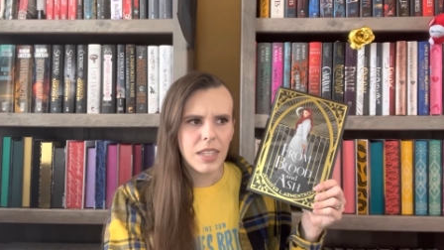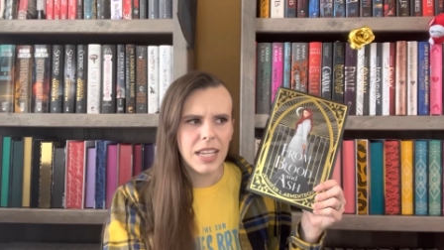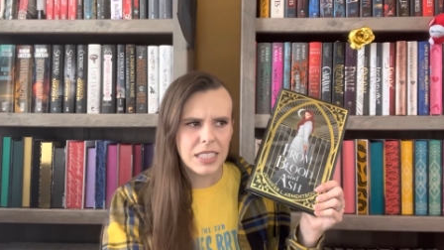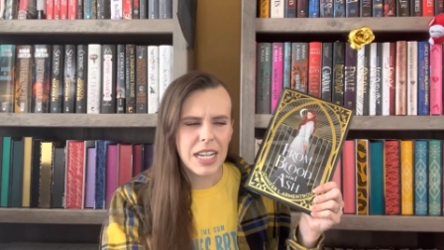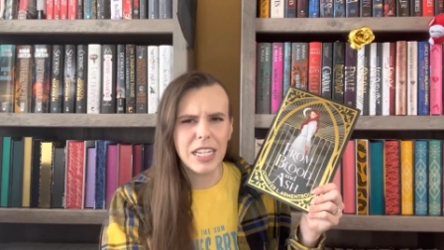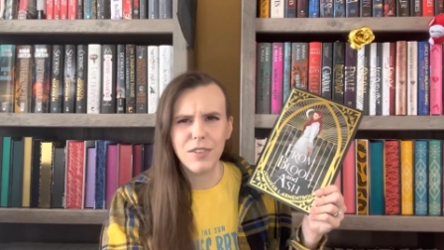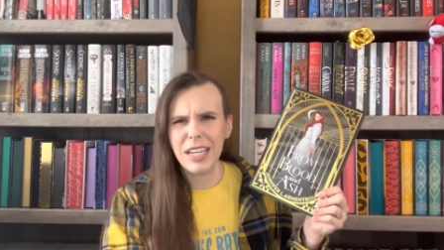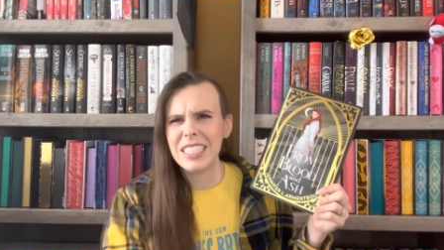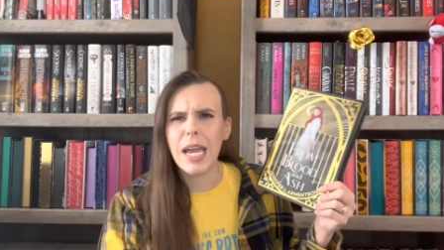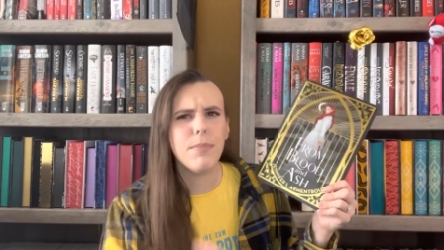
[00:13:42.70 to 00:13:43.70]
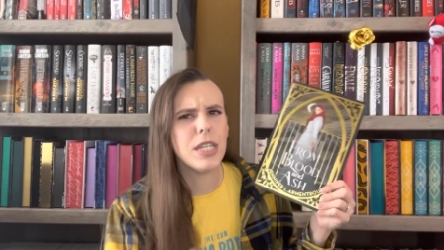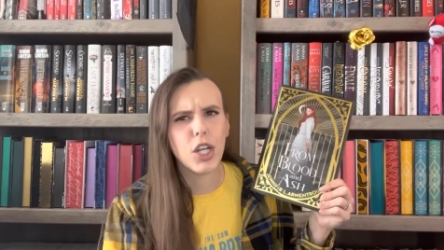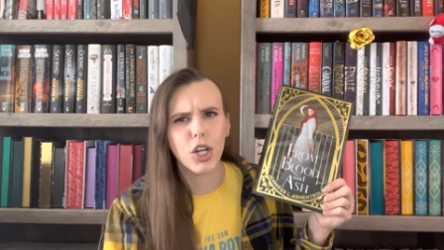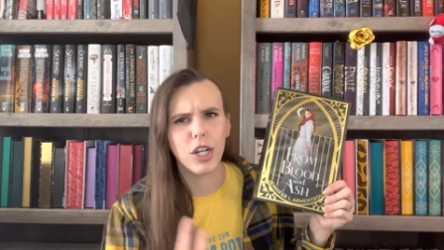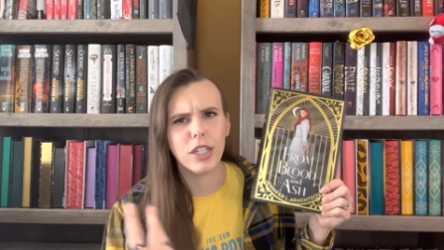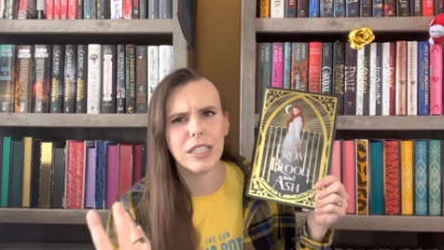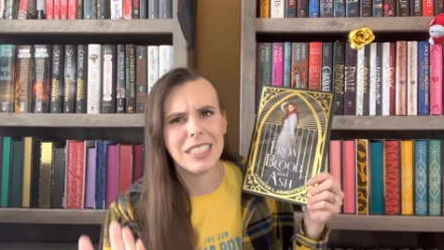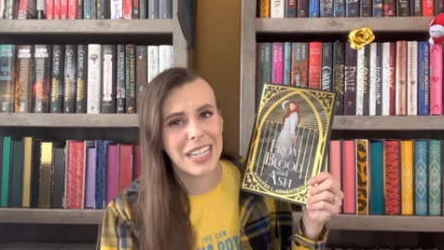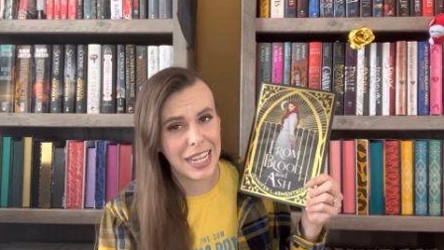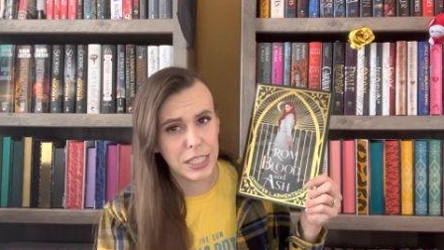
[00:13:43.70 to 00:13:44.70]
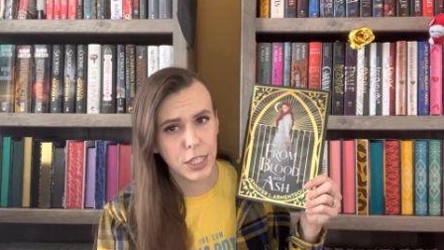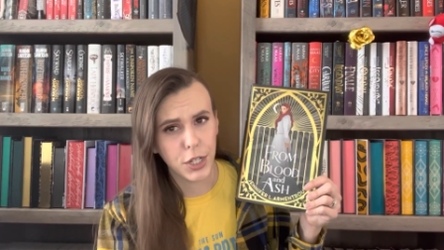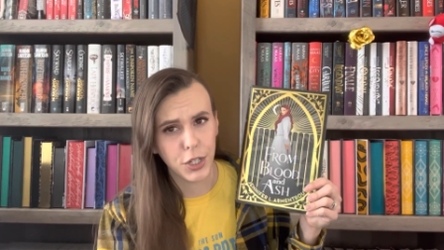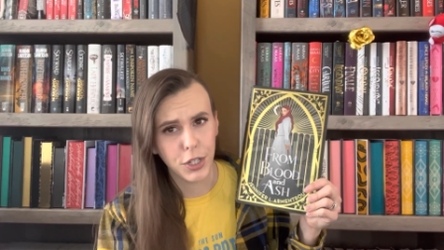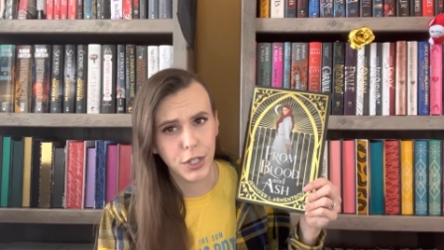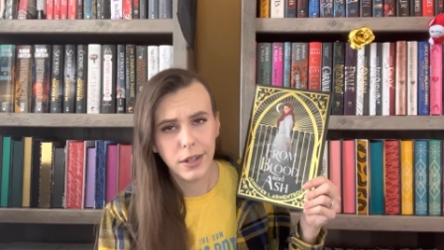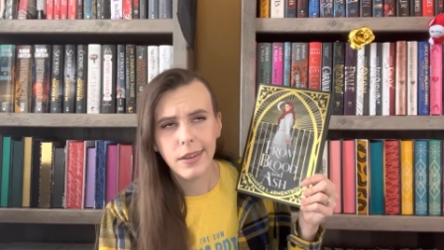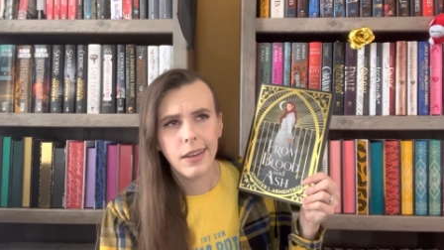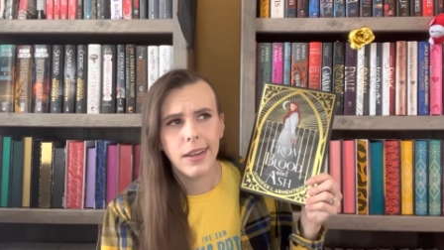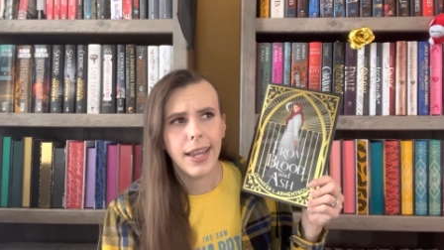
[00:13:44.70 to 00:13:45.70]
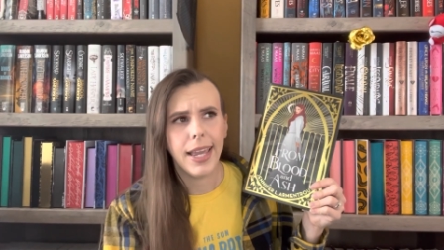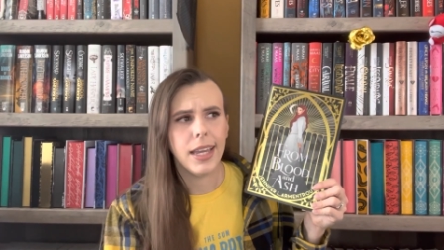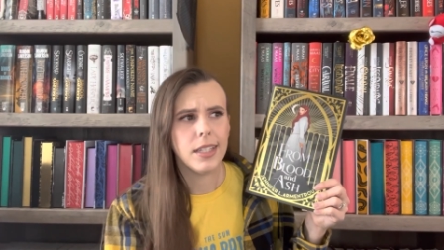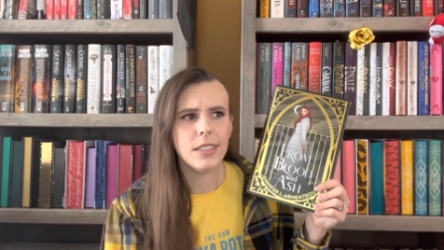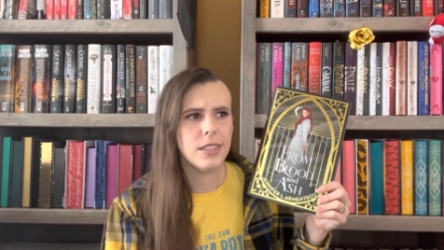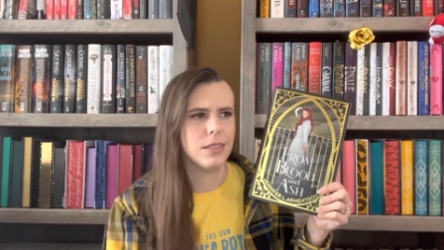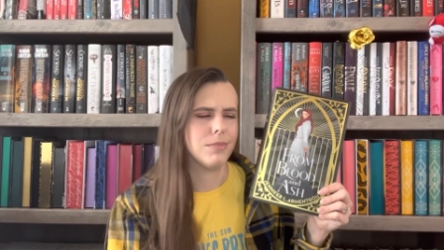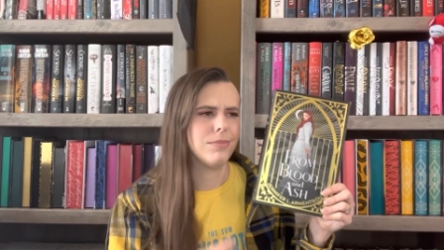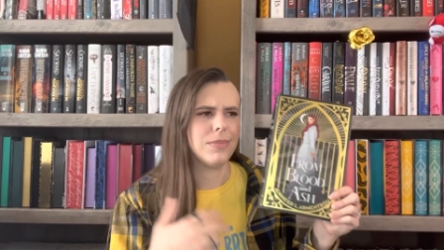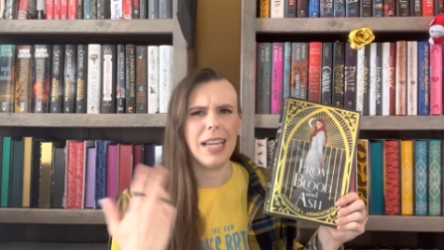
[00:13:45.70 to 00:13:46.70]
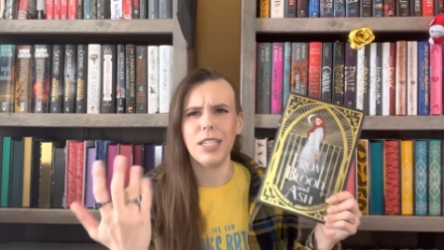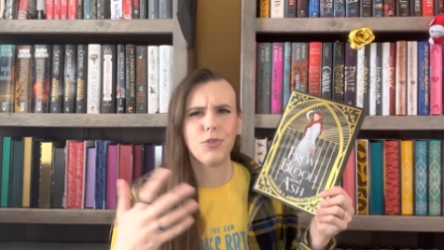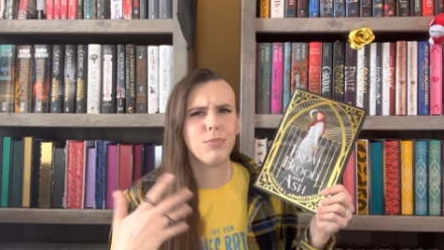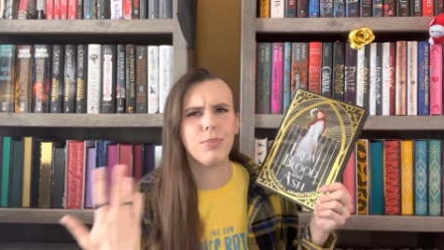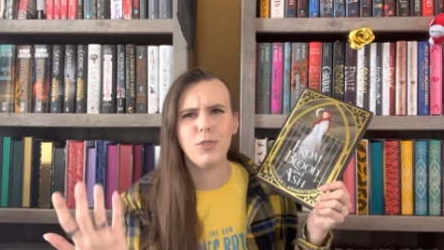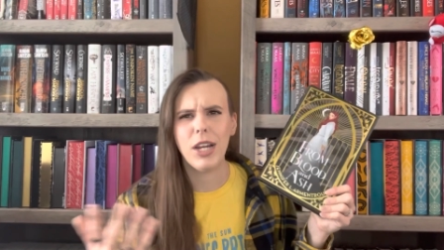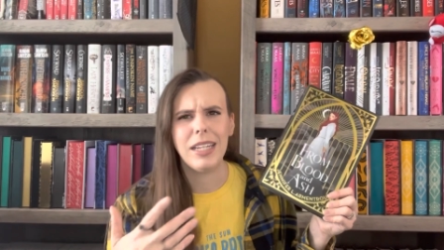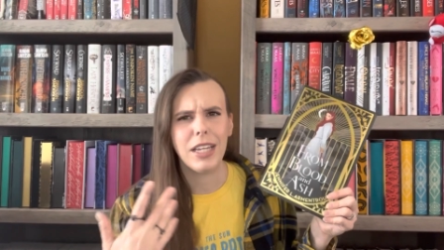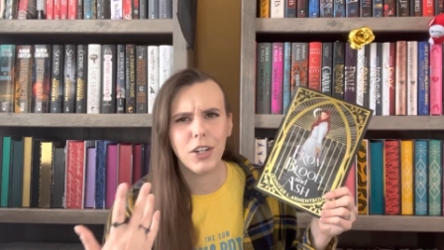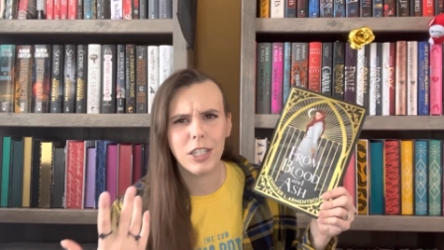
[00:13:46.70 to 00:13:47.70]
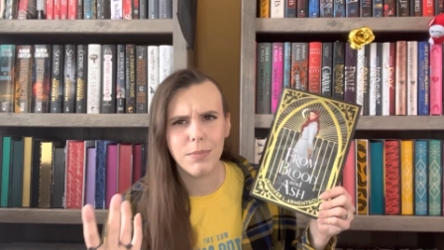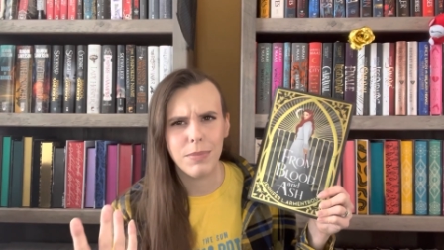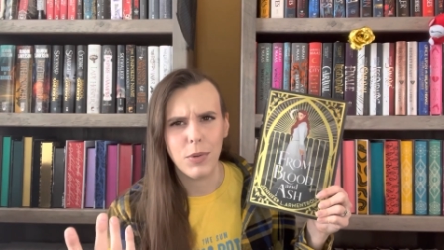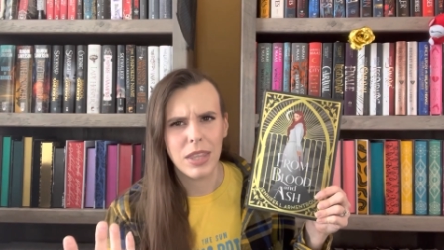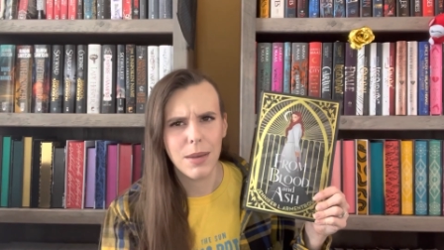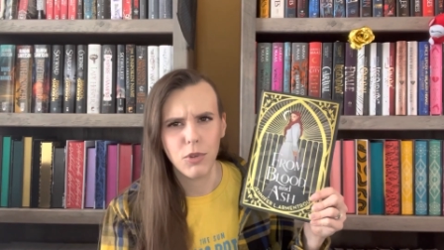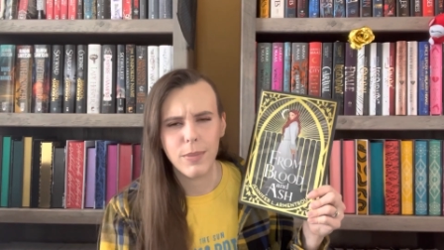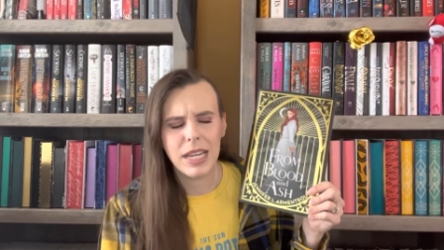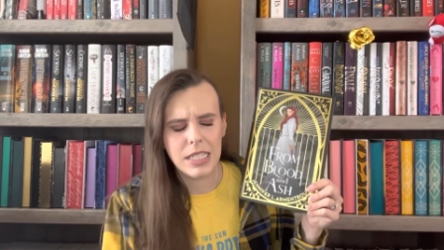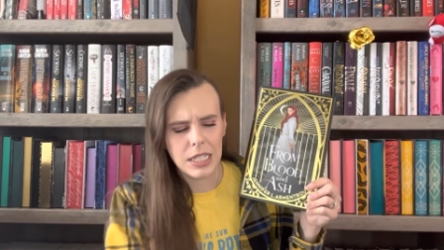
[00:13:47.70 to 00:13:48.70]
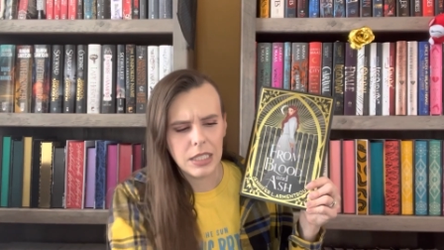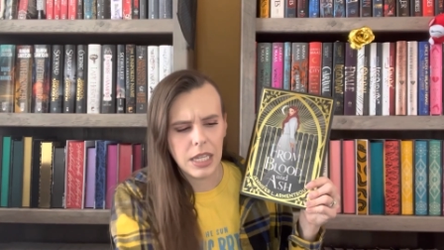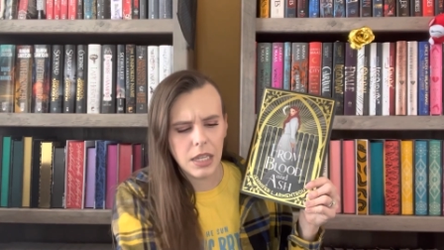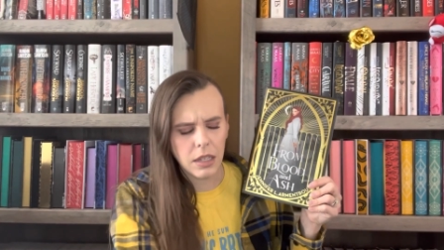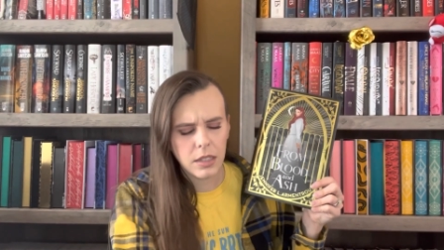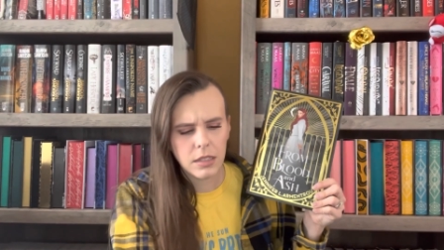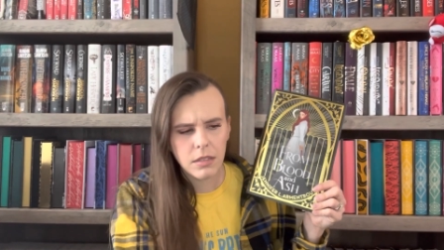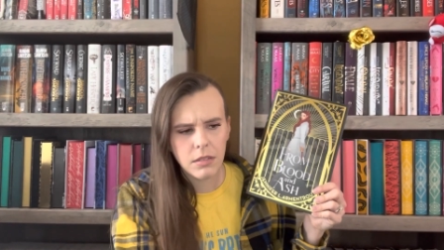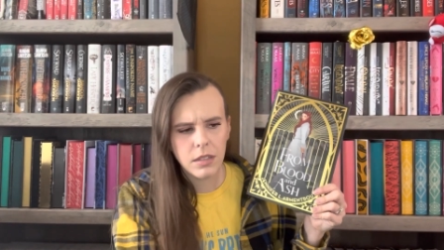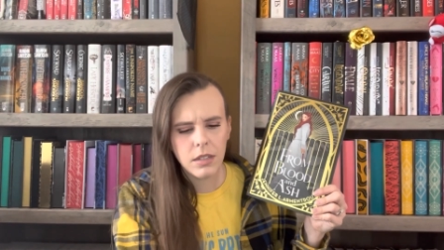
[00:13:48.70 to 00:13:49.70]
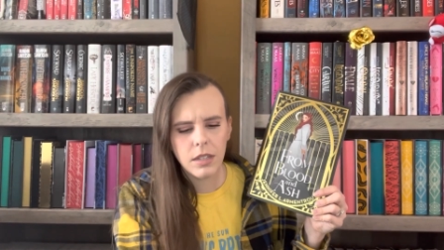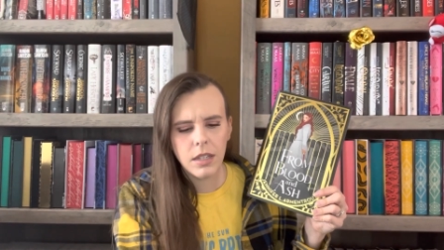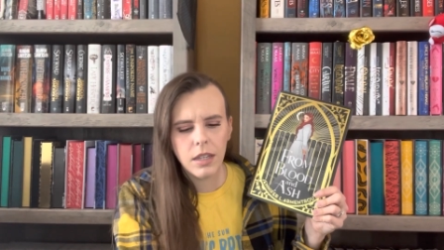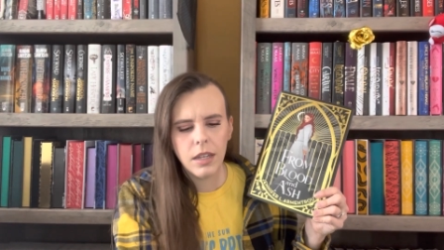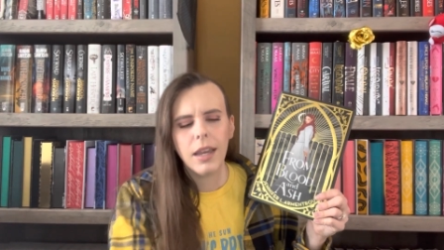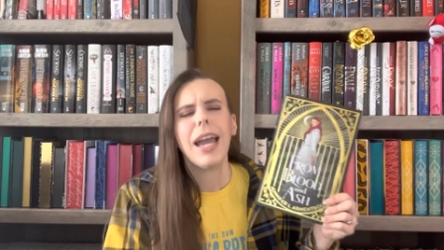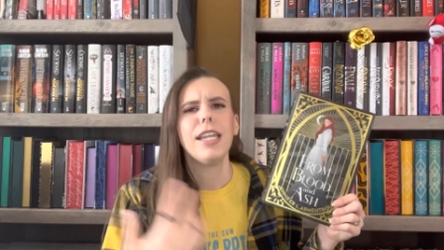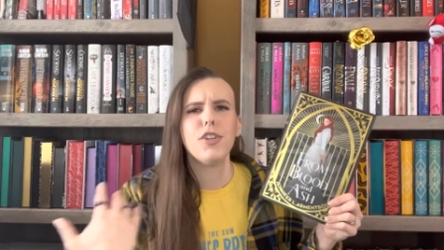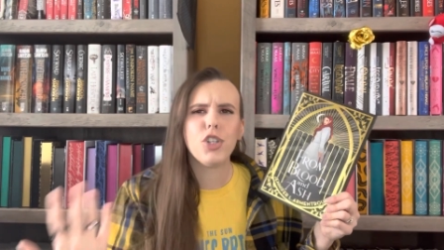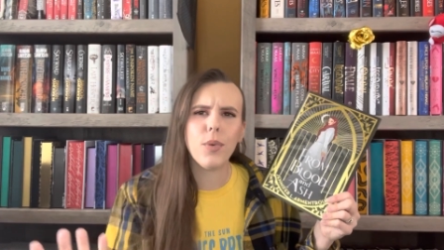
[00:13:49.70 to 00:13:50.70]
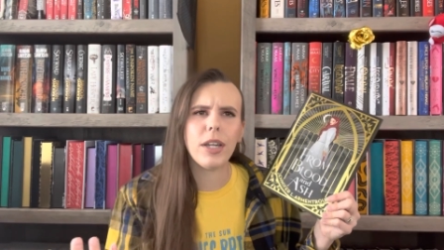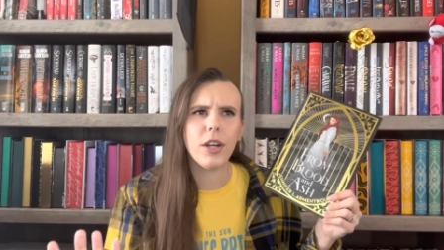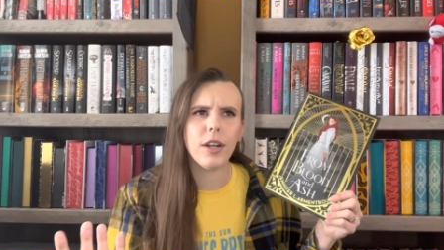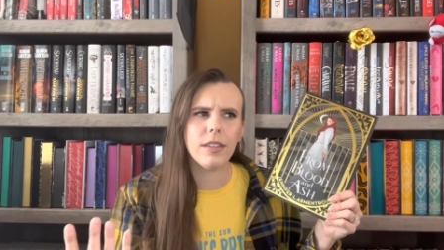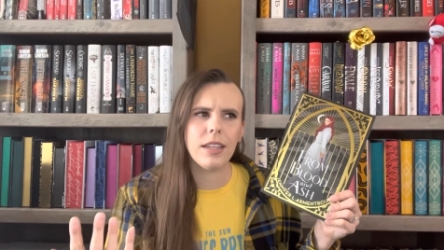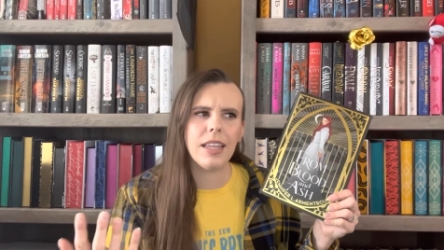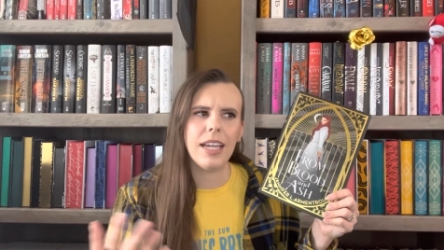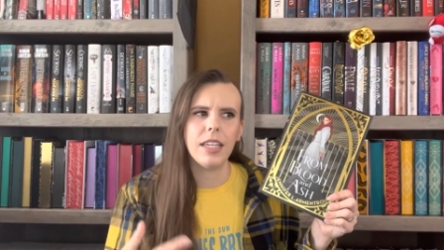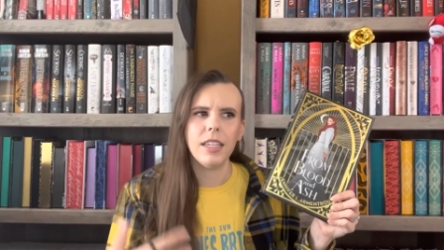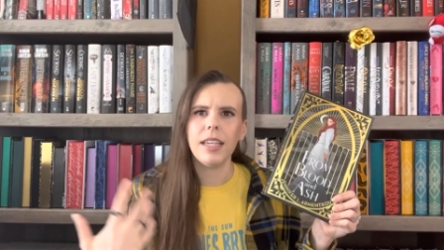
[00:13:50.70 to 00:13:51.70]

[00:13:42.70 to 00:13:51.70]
is kind of like tempting her or enticing her, and I guess trying to get her to be with him romantically and showing her that like